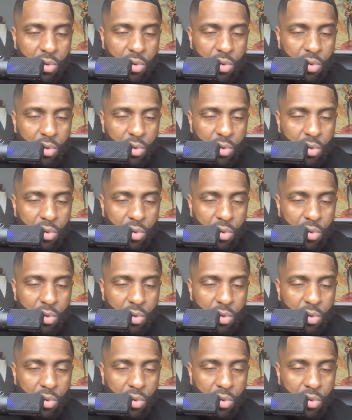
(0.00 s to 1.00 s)
There's no
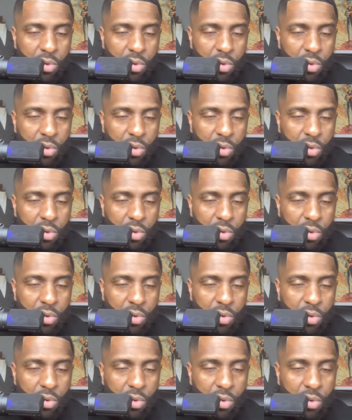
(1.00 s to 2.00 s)
restrictions on this
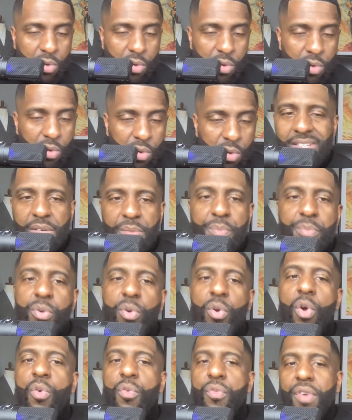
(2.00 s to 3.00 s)
fragrance because of the scent
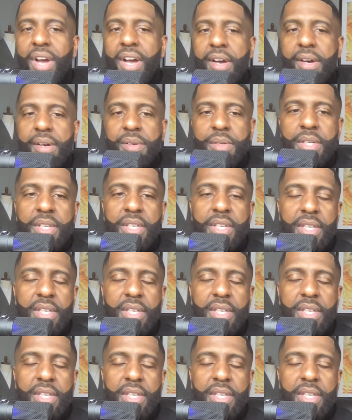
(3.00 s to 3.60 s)
profile